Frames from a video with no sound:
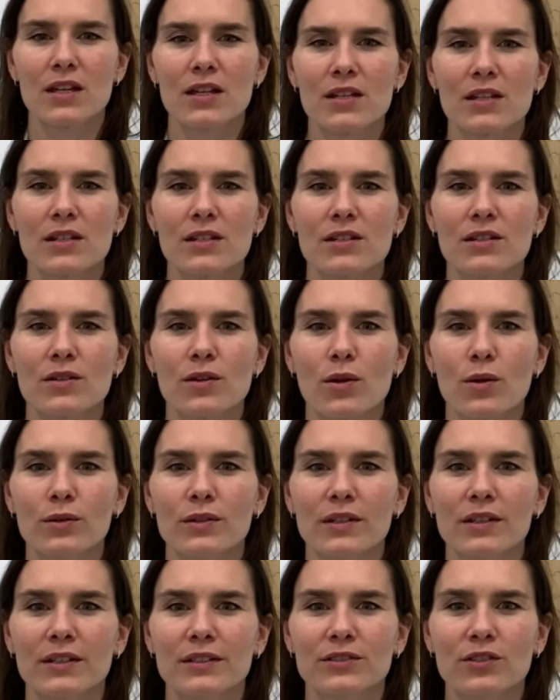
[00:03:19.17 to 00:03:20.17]
So
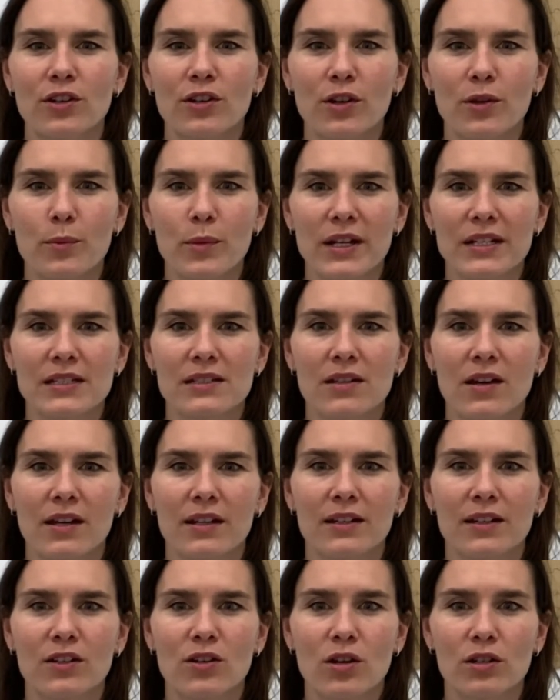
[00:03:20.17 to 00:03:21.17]
the donor must sign
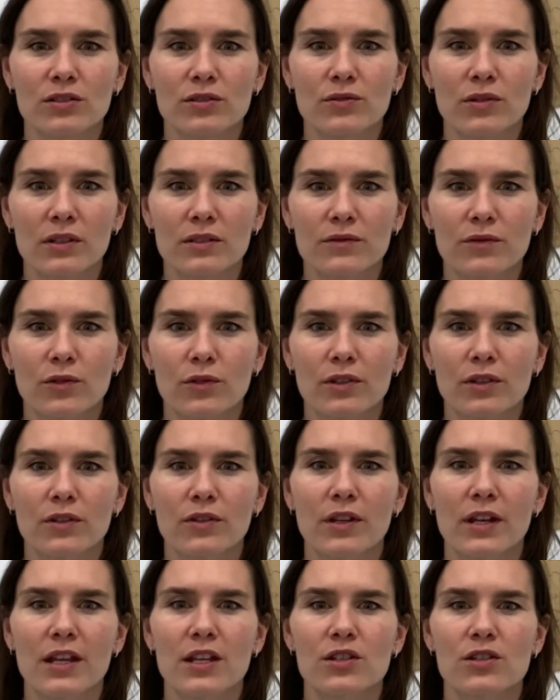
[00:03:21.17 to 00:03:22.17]
a contract for the
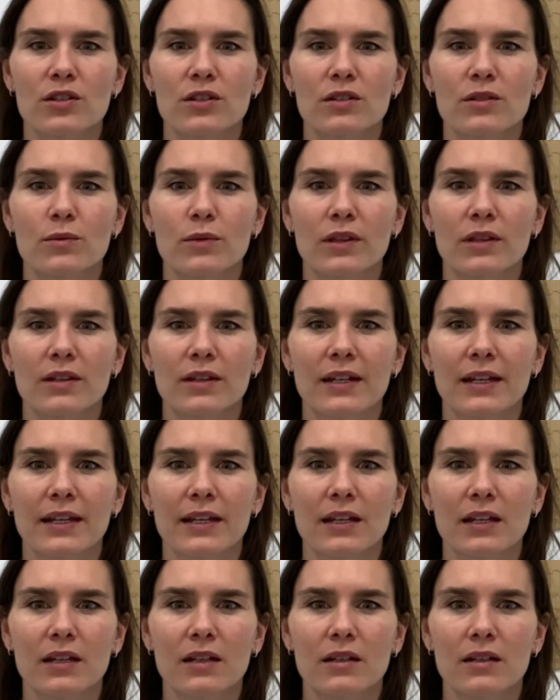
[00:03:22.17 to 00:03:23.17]
donation with the
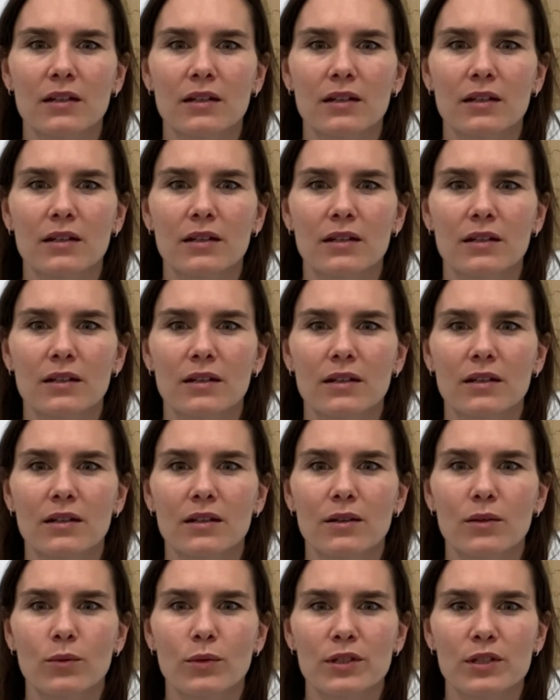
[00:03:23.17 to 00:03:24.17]
clinic,
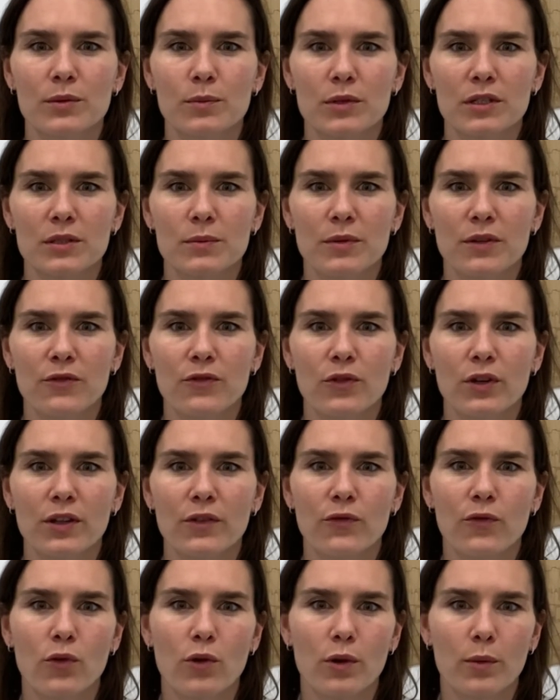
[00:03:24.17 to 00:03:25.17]
which must be
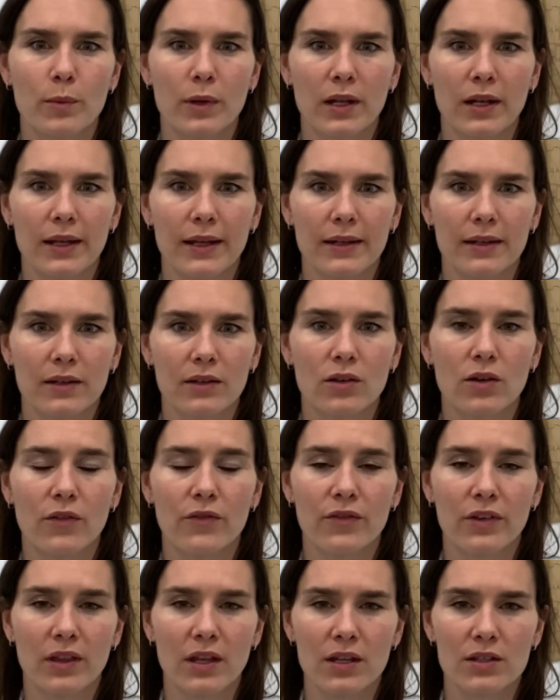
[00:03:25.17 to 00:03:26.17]
free, formal and
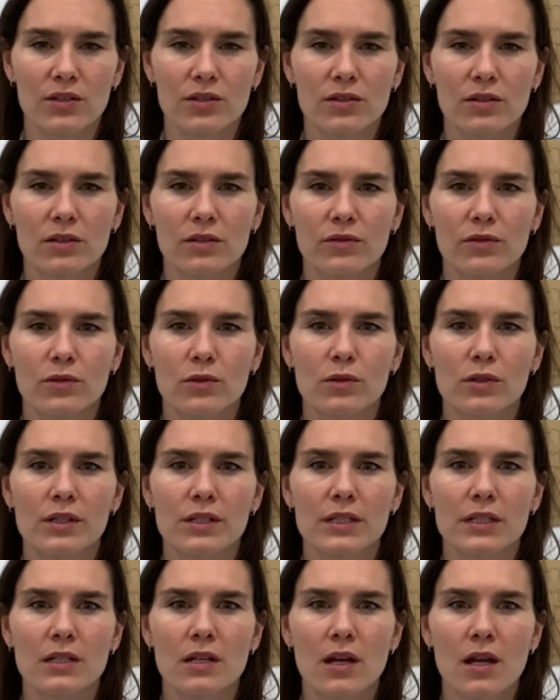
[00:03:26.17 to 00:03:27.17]
confidential, of
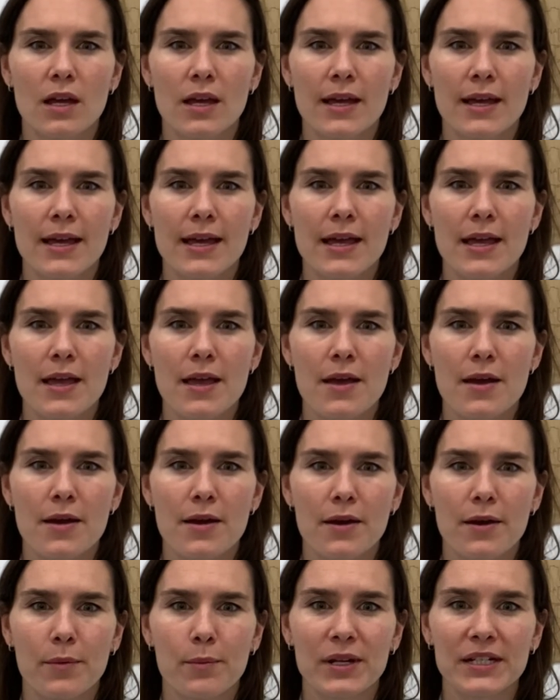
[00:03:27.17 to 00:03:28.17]
course.
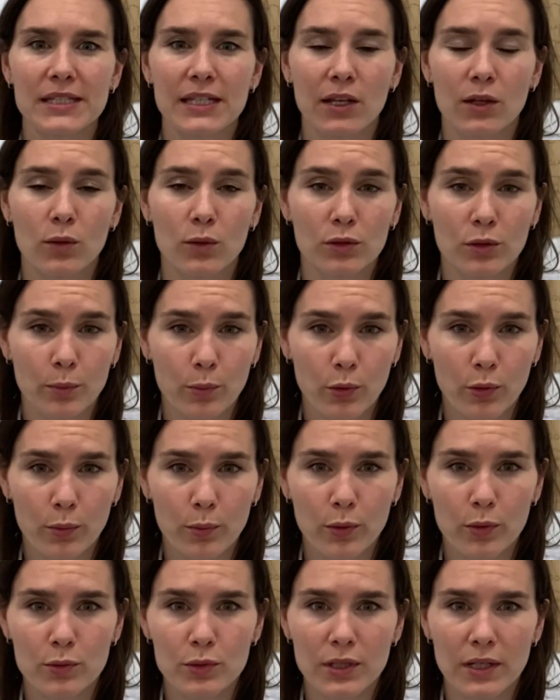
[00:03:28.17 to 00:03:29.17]
Must include the
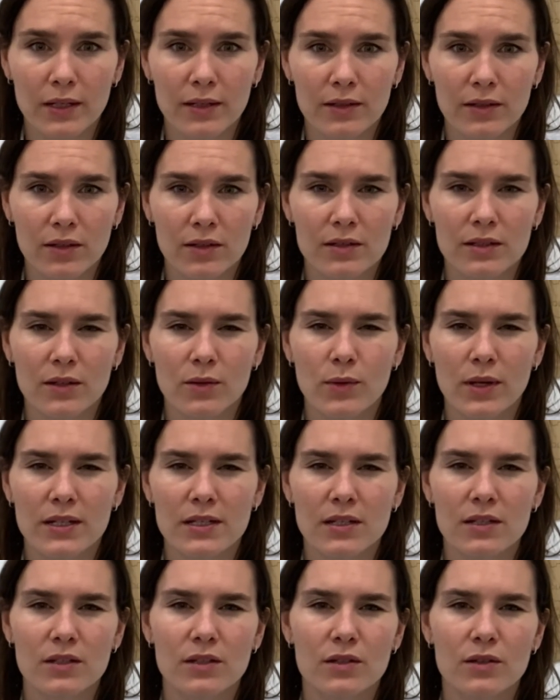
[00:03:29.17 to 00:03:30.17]
purpose and
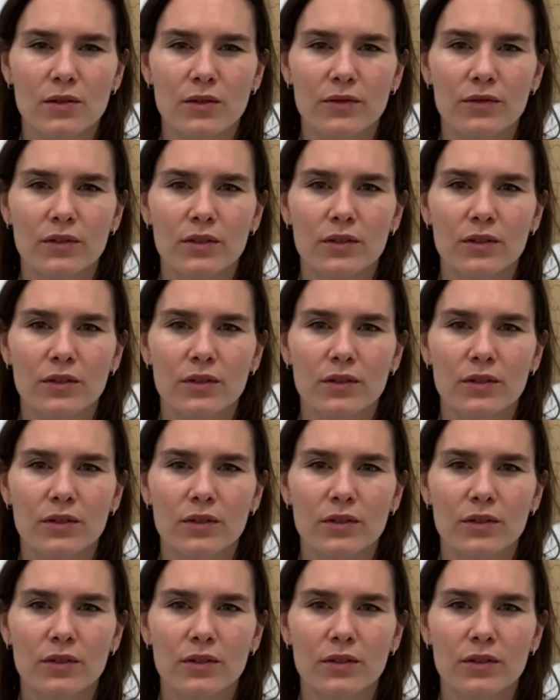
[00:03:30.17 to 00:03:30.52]
consequences of the